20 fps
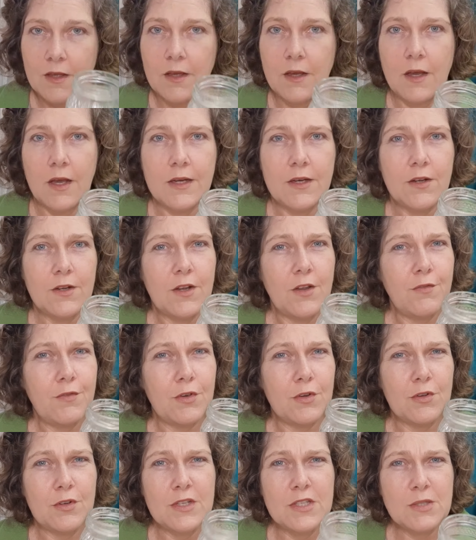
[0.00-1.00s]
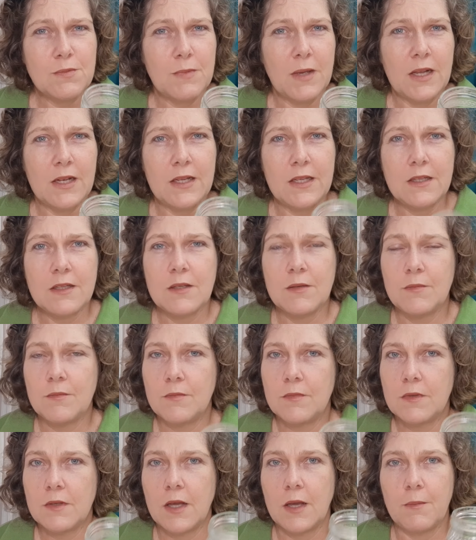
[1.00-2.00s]
I don't know if you're going to smell it.
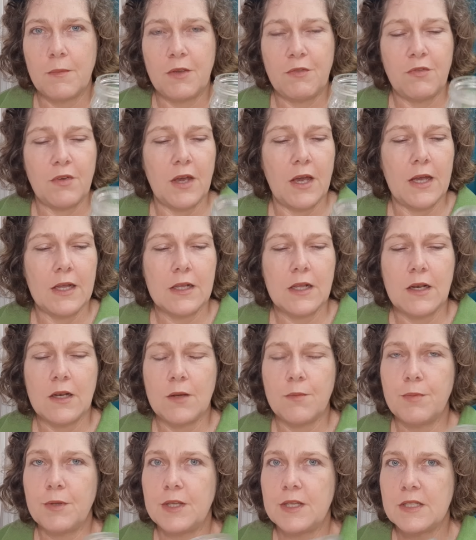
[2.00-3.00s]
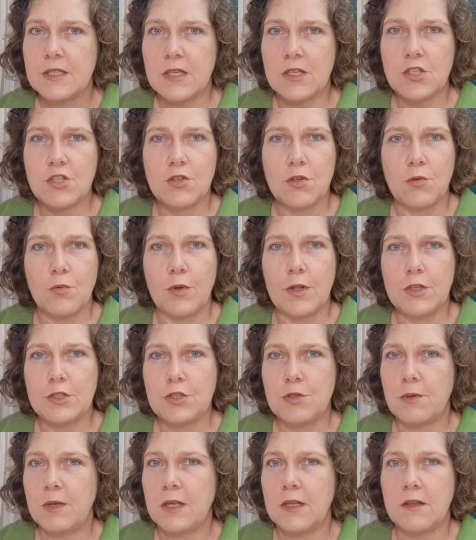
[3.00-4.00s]
If you add a little bit essential oil
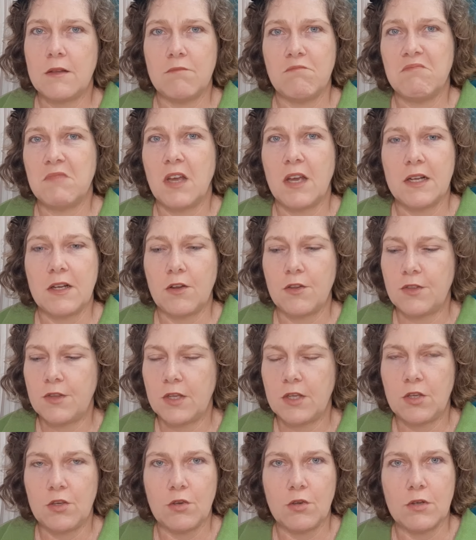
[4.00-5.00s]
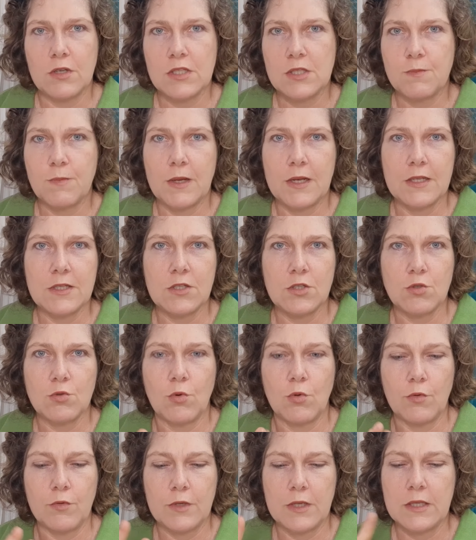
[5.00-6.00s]
to it, I don't think you're going to smell it at
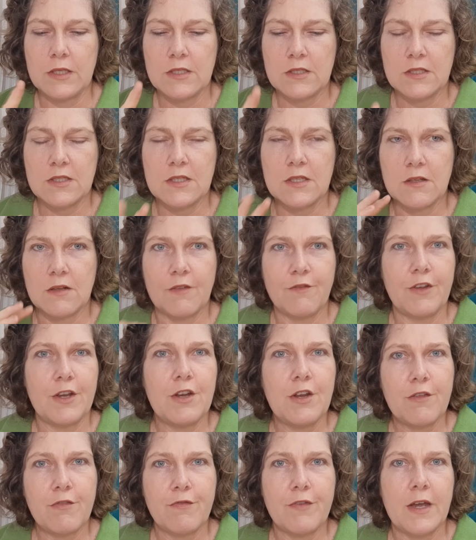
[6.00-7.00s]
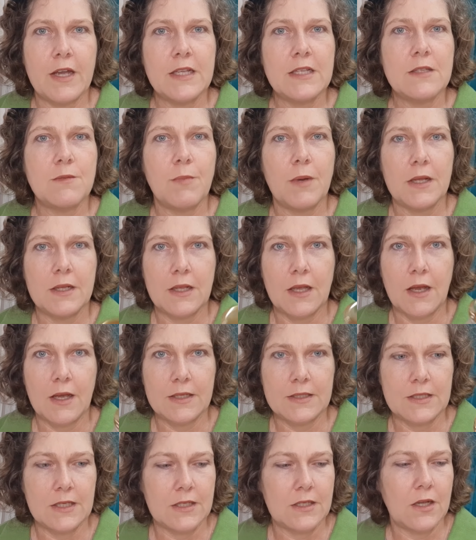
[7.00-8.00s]
all. It's very fine, but I
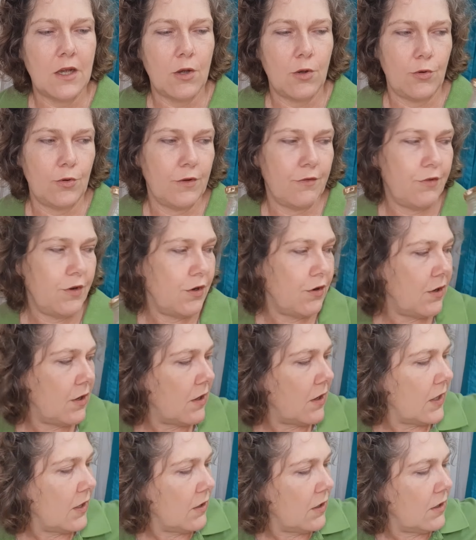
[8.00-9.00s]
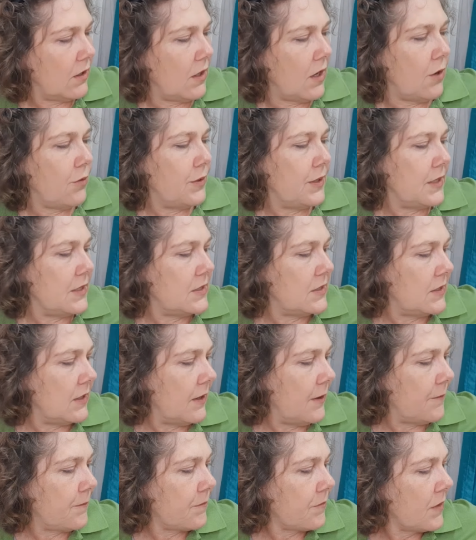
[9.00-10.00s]
did go on a very low heat
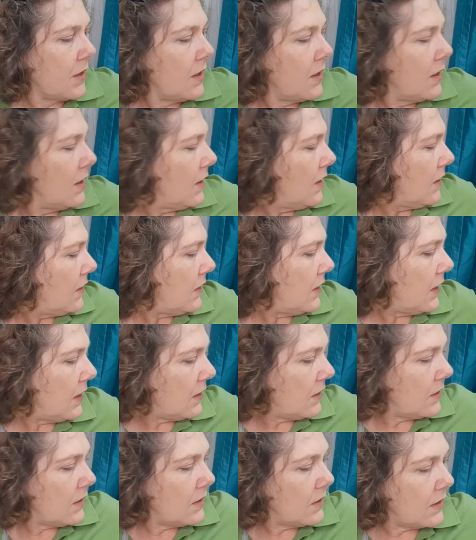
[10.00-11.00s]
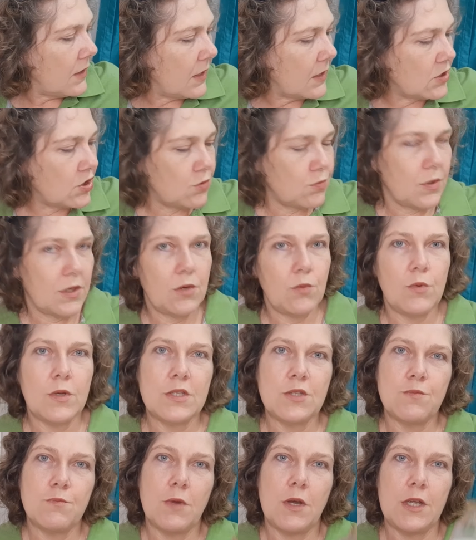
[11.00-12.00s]
here. Then the next one
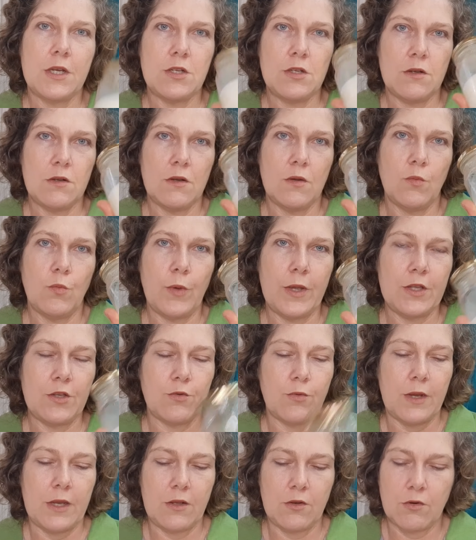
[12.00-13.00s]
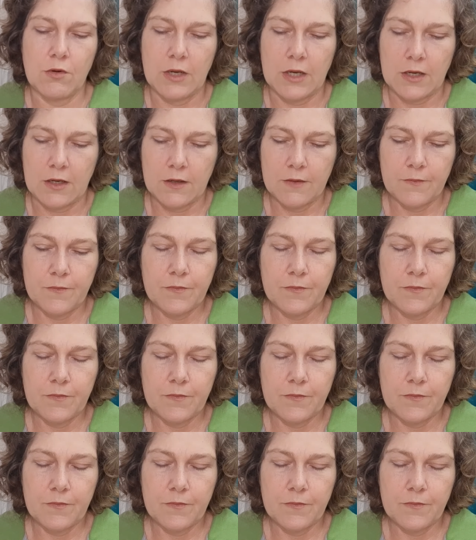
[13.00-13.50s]
was my wet rendering.